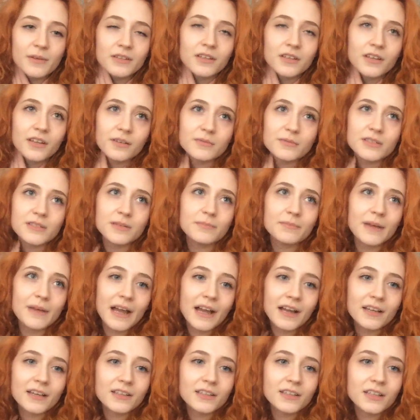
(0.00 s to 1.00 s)
I think it was like
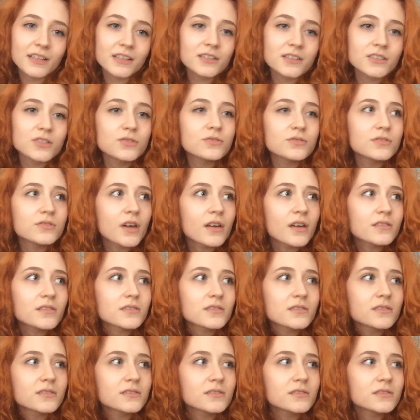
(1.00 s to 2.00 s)
back in like
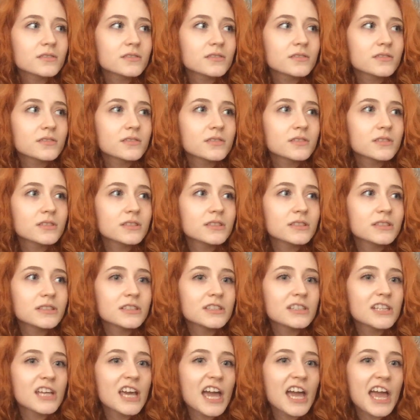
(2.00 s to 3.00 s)

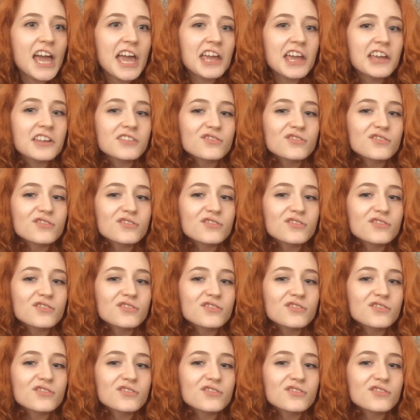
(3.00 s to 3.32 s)
2009,